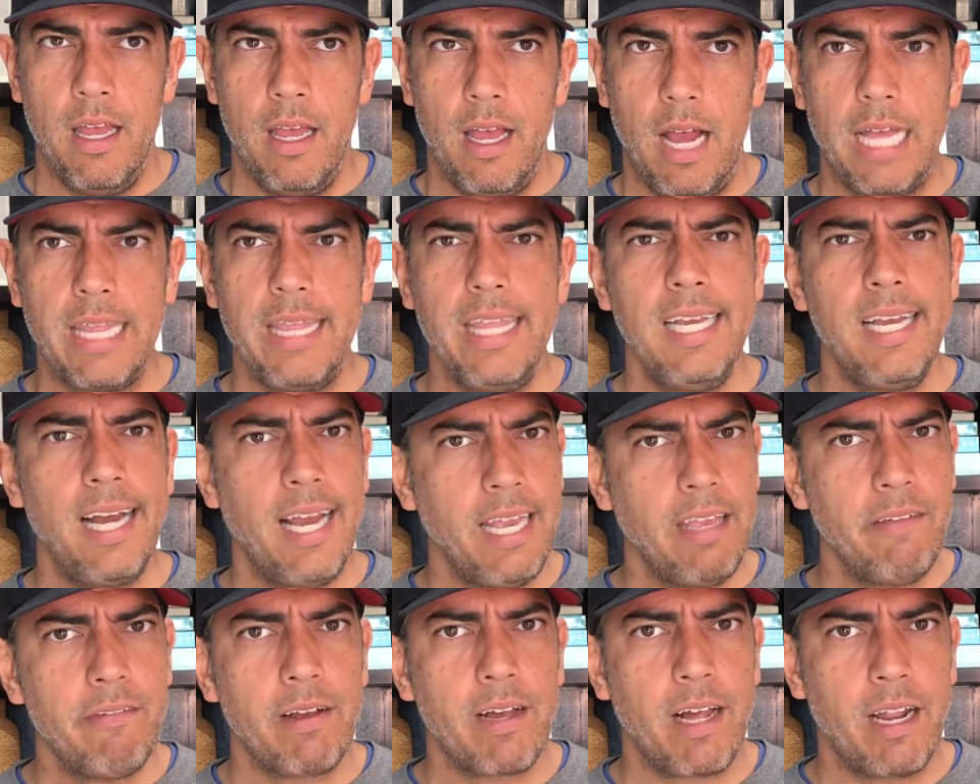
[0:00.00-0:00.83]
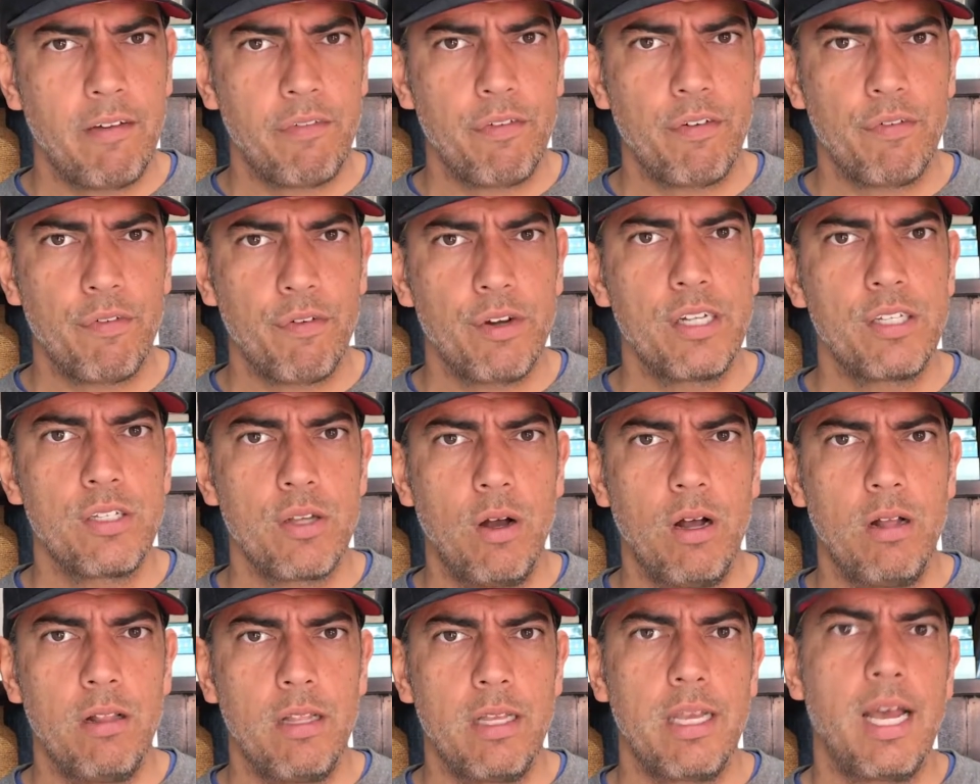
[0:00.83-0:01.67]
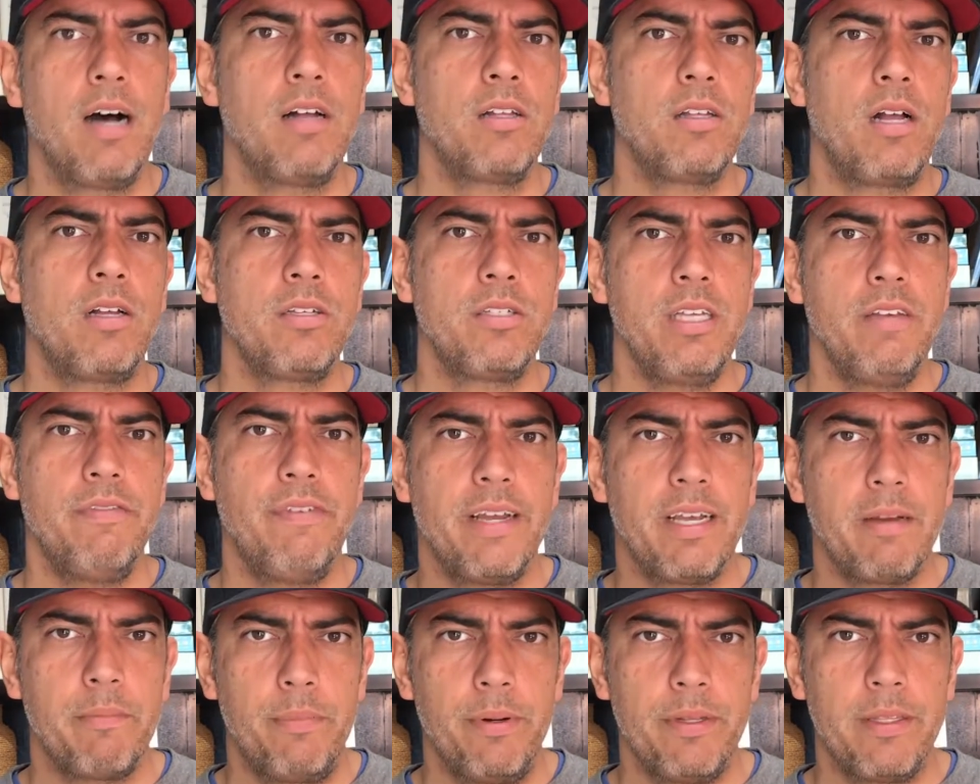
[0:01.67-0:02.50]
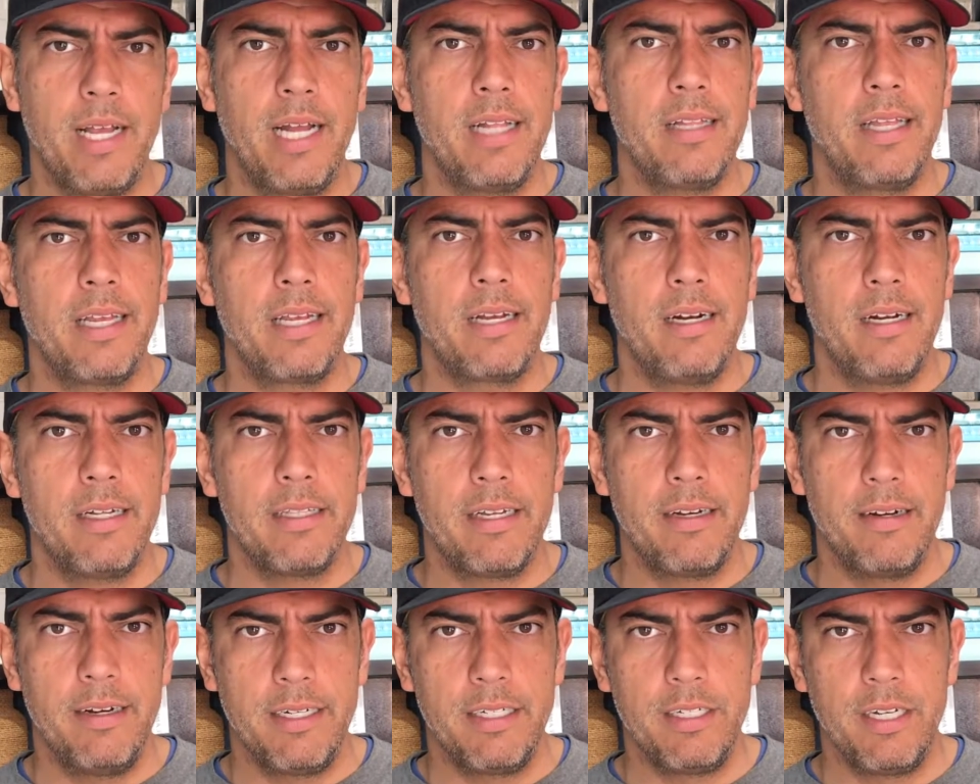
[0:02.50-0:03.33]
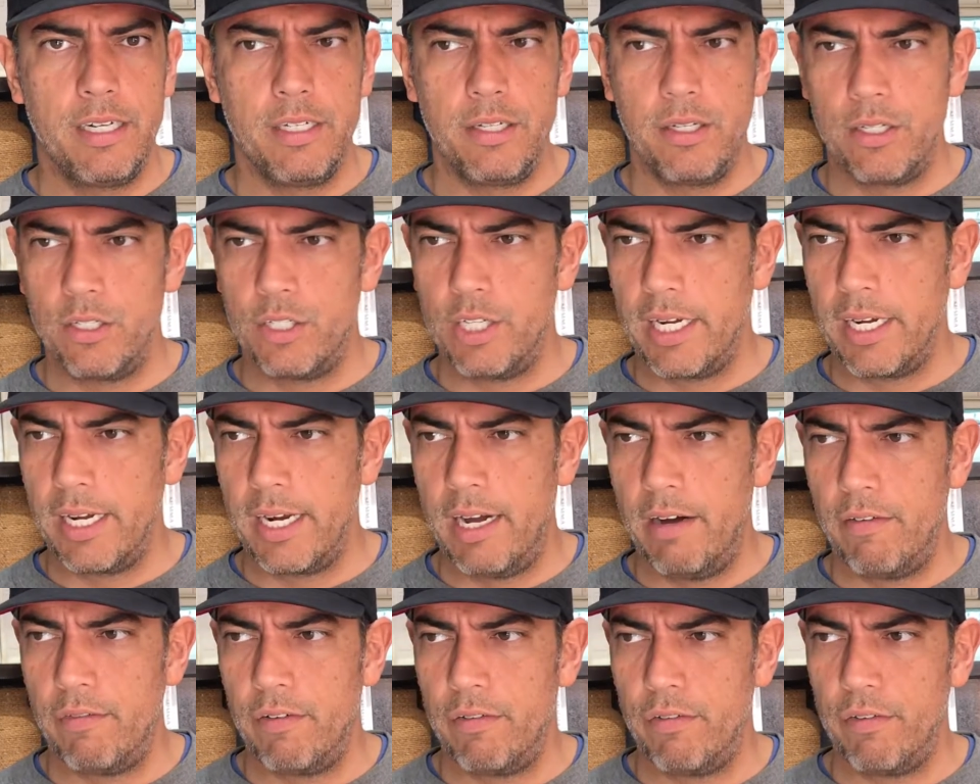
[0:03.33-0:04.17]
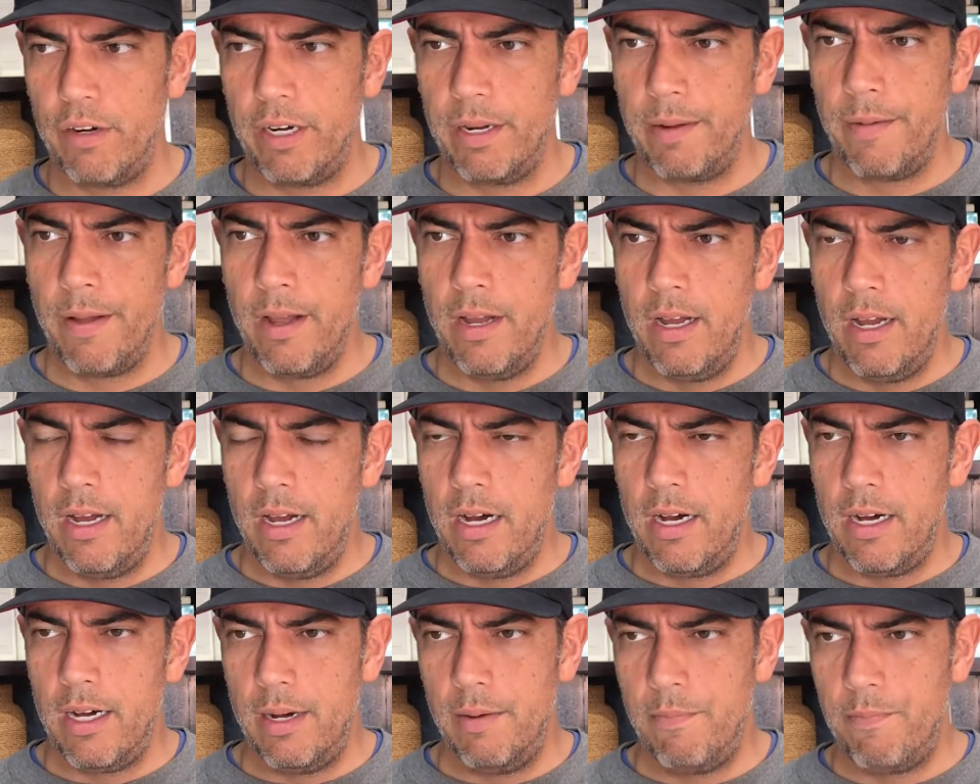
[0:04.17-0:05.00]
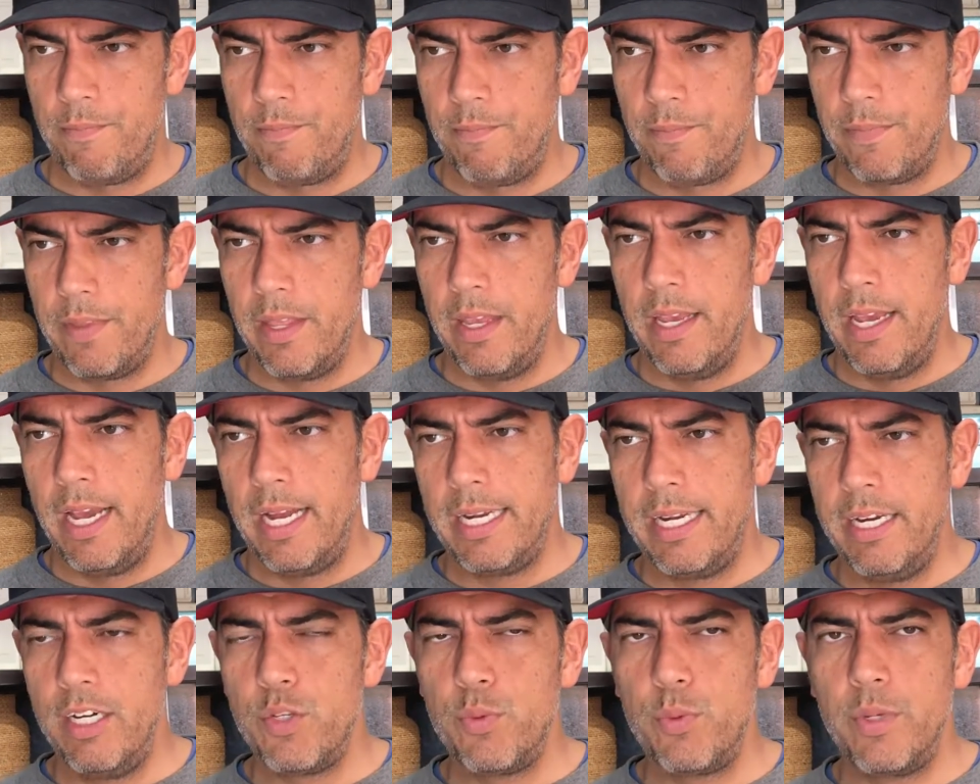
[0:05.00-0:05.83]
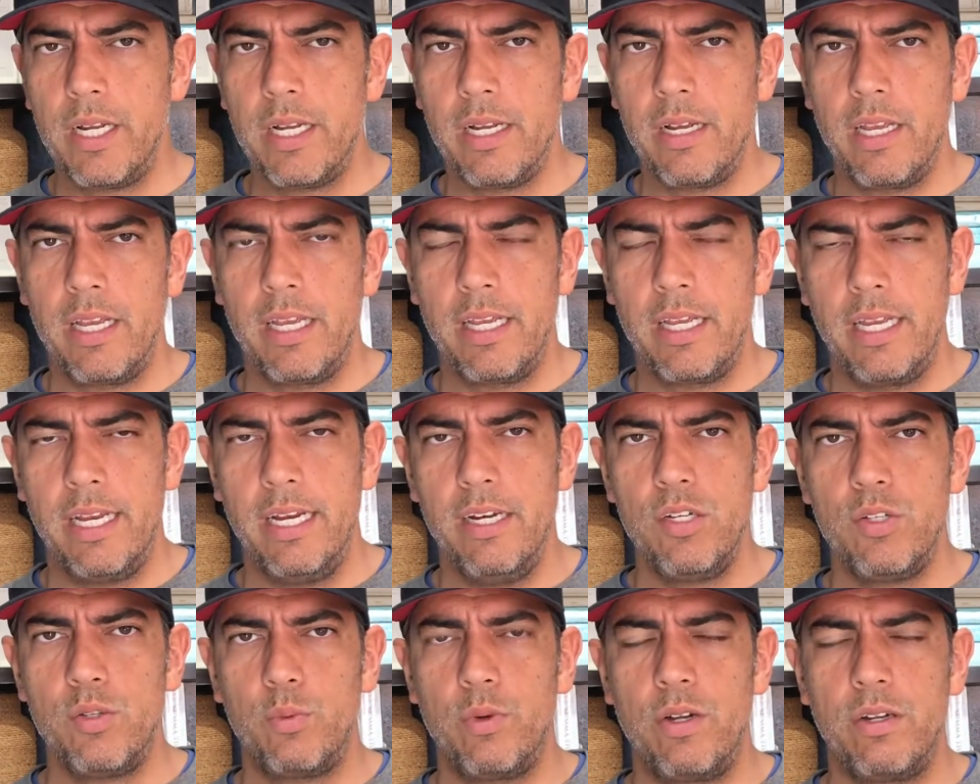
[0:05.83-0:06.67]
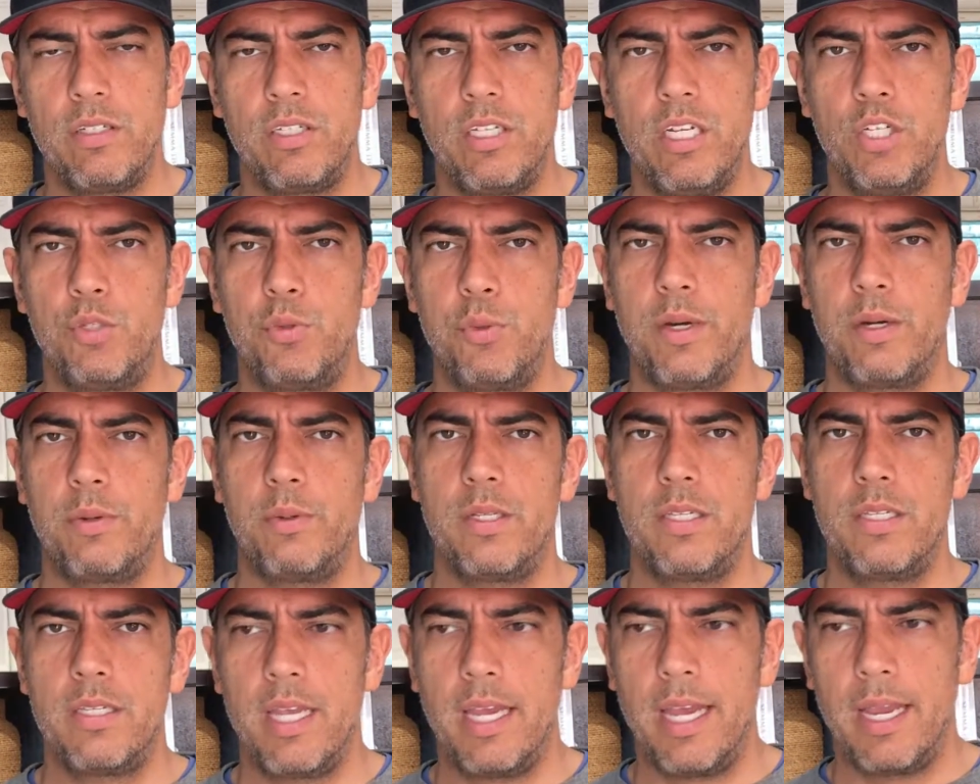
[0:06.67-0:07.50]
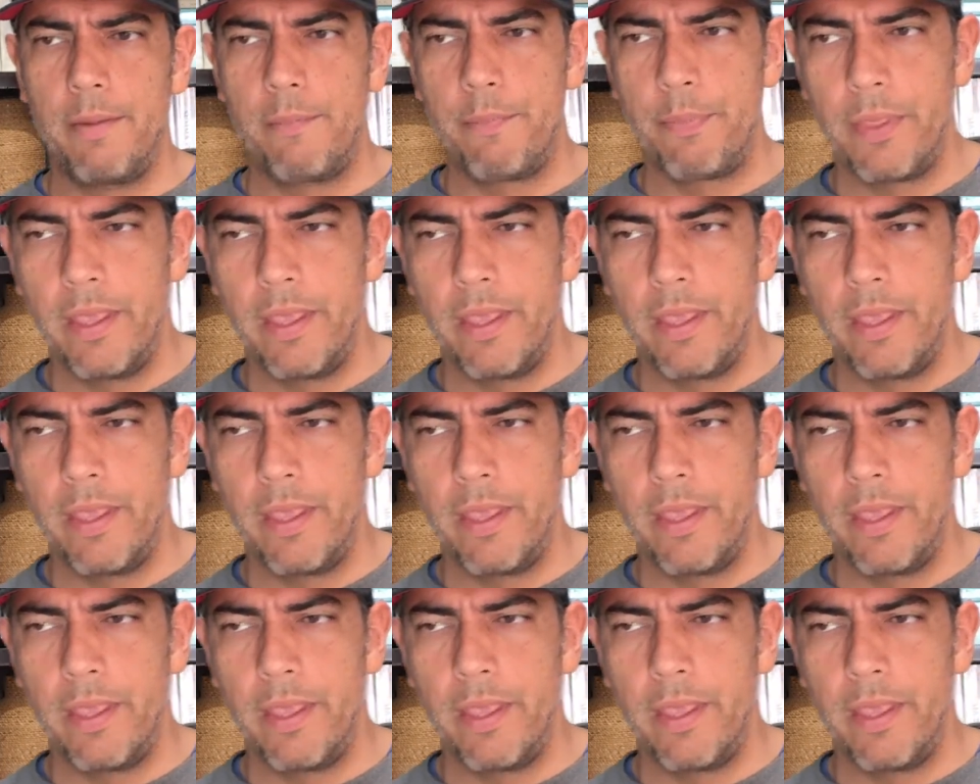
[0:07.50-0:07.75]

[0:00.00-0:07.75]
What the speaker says: I think I even got it for free. So yeah, I'll see if I can put that link on there, and you can check it out for free. Um, and here's what Sidgwick would say: